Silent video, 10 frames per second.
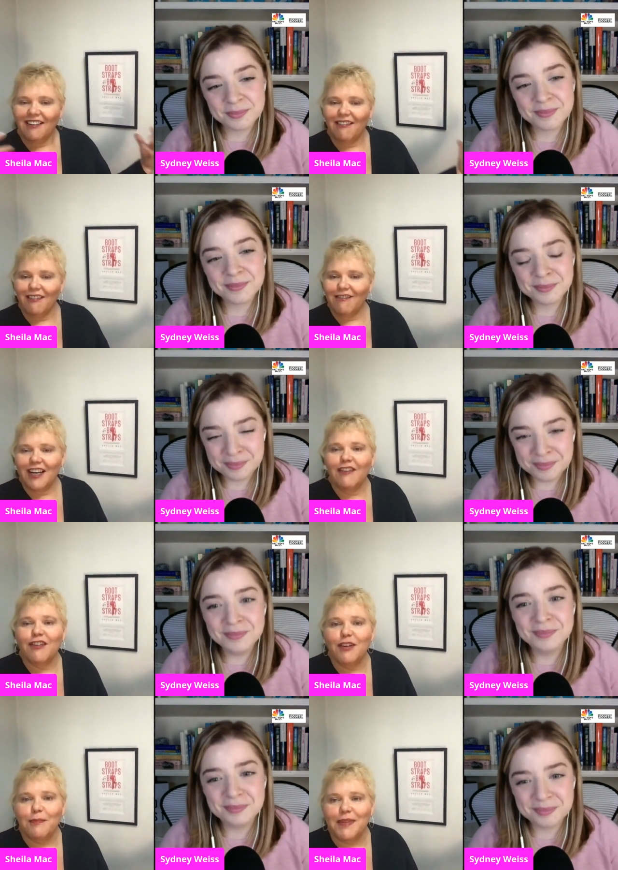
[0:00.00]

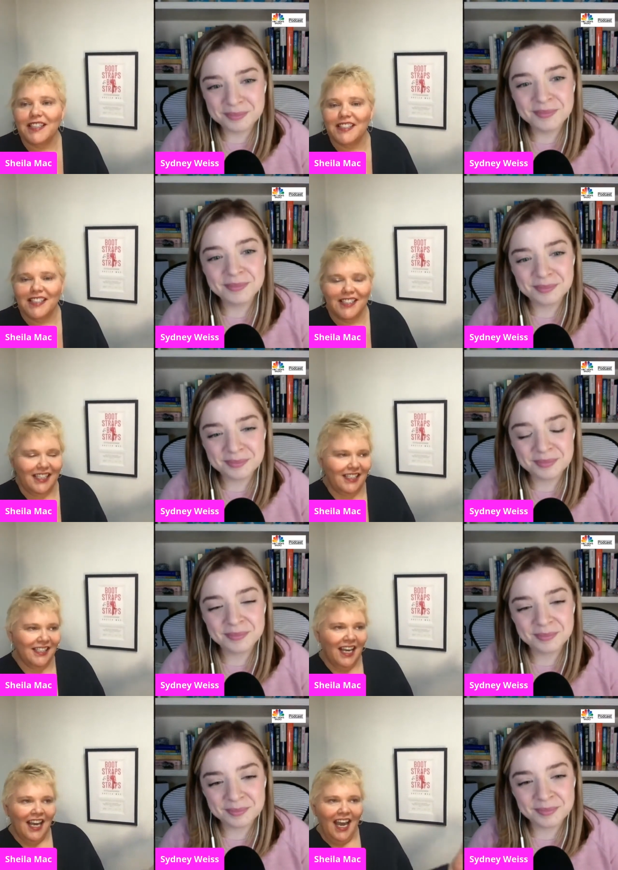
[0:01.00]
Speaker 1: whatever your business
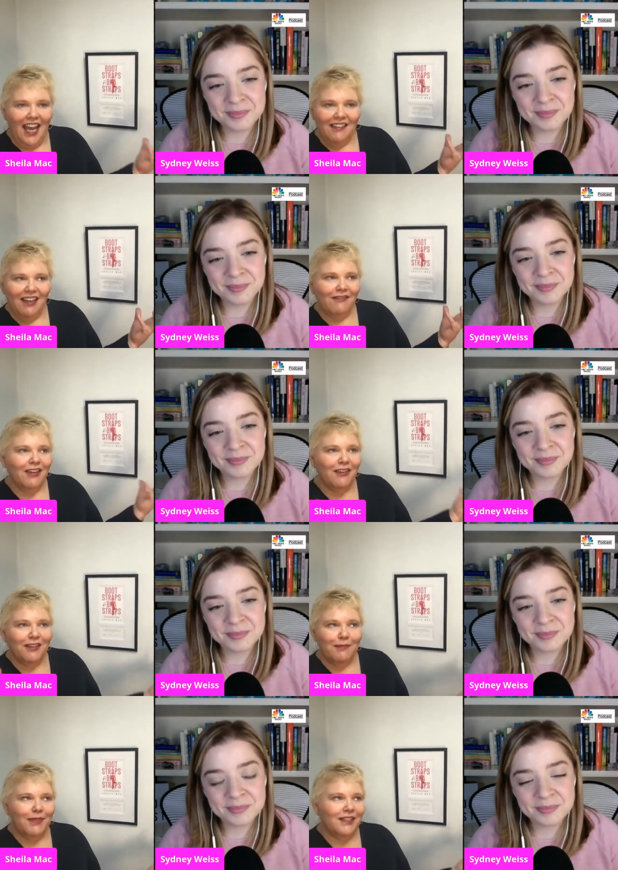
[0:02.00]
is. And then when you're
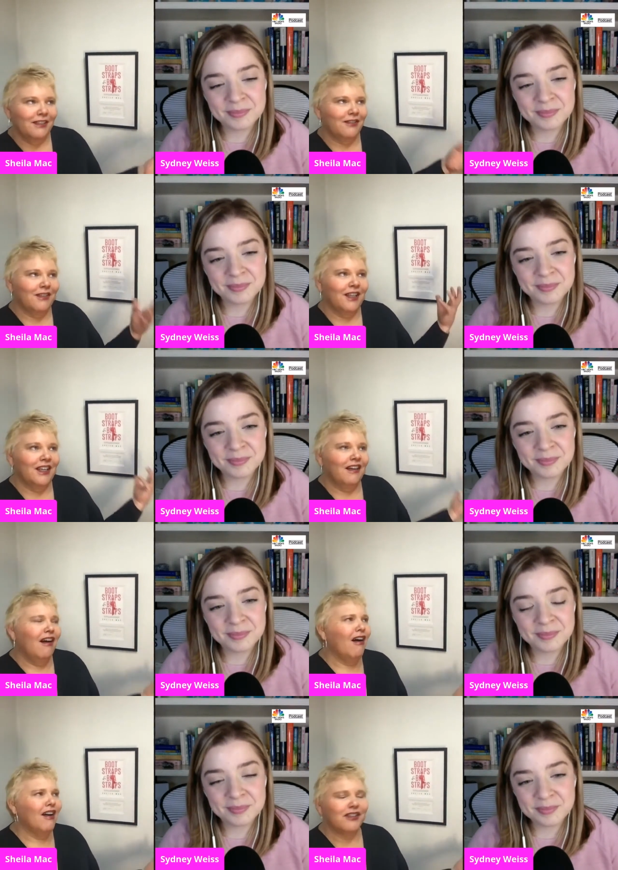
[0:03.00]
at the business, you're thinking,
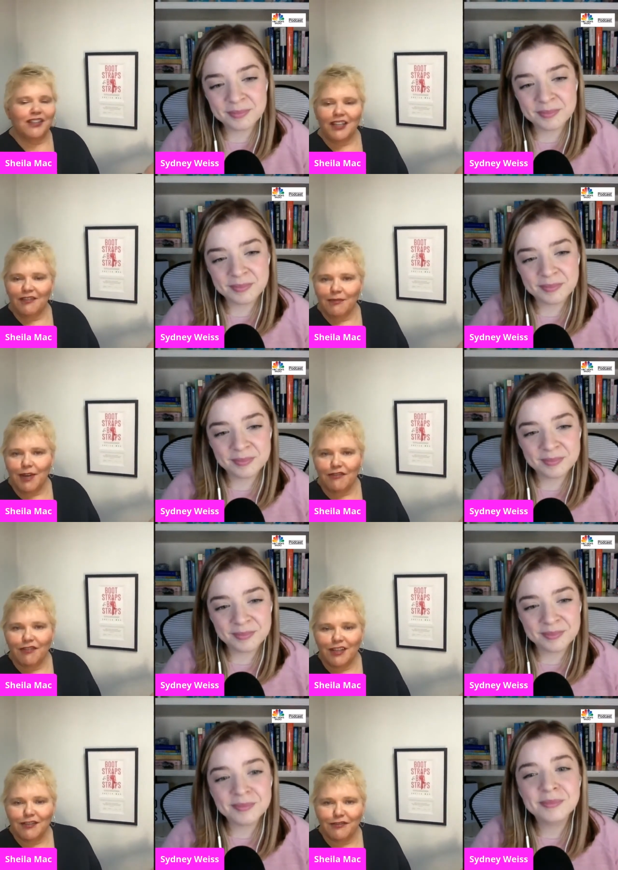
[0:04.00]
oh, I should have given my
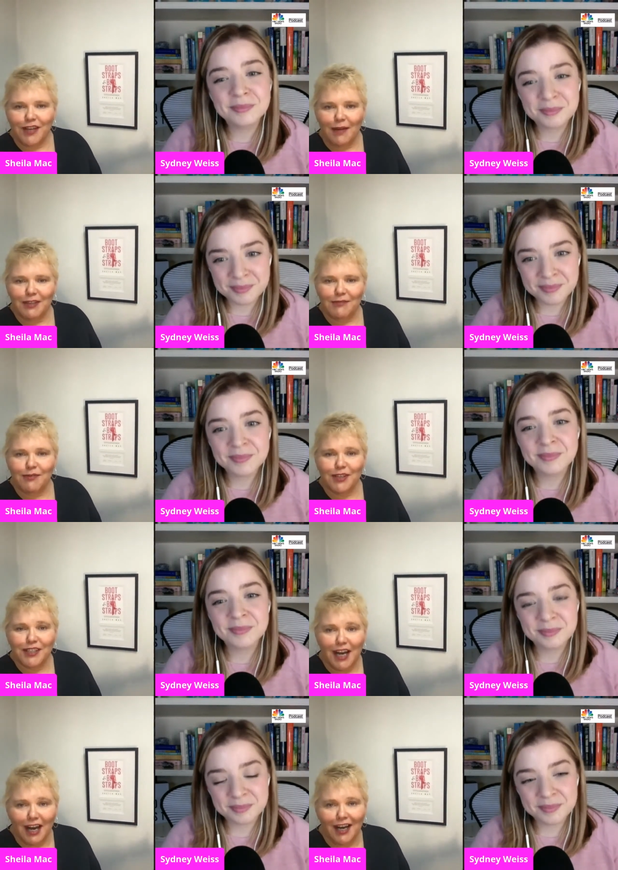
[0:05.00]
friends or family more
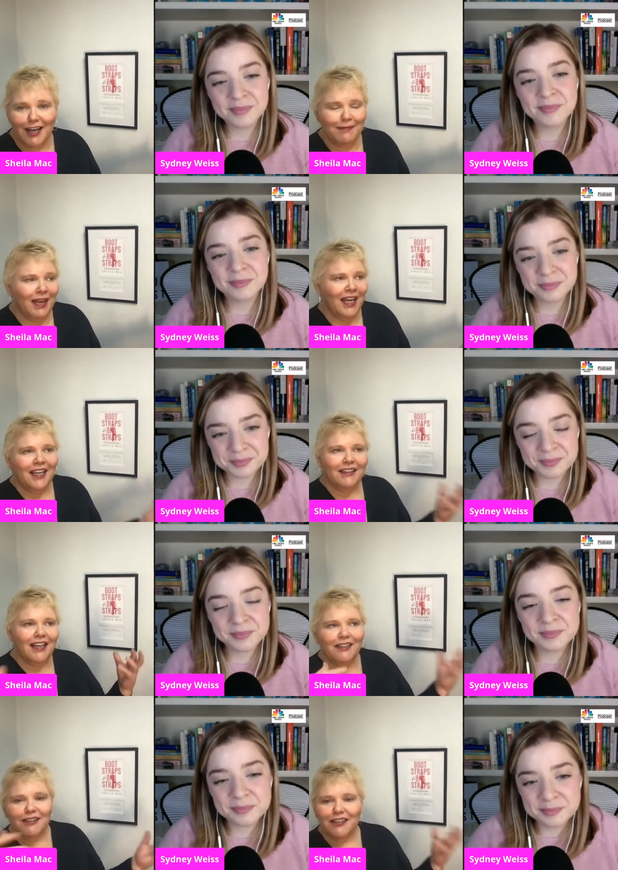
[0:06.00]
time.
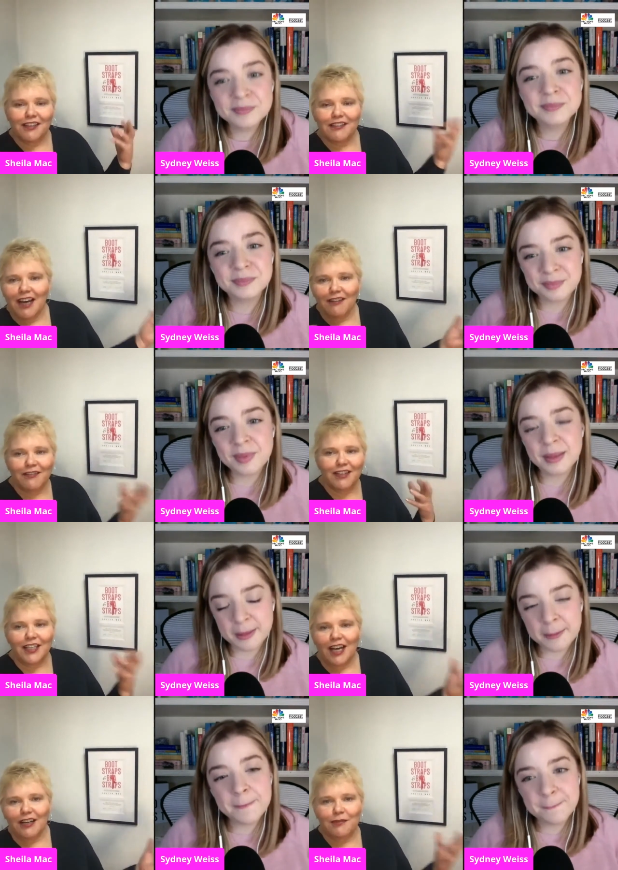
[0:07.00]
Then you're not
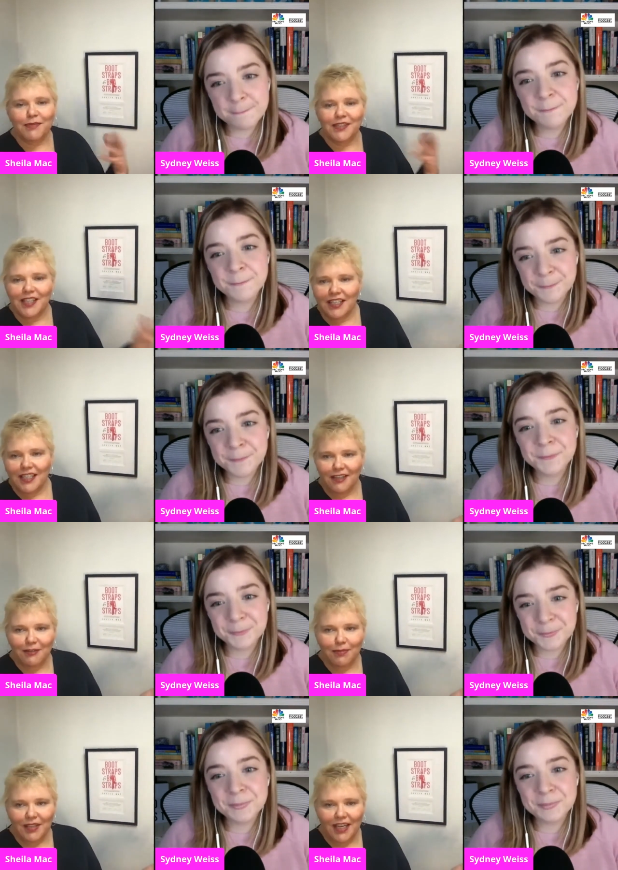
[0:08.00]
really 100% in
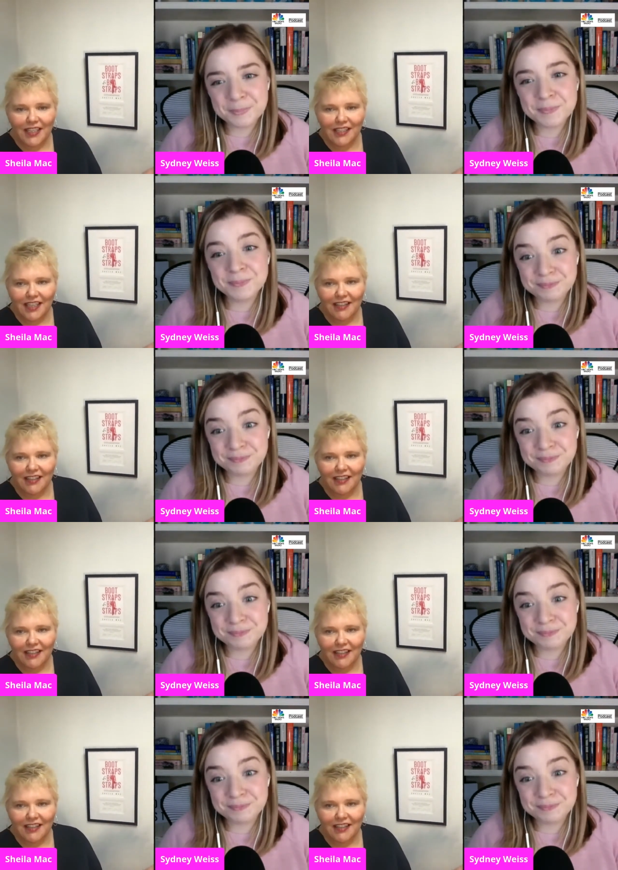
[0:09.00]
either place.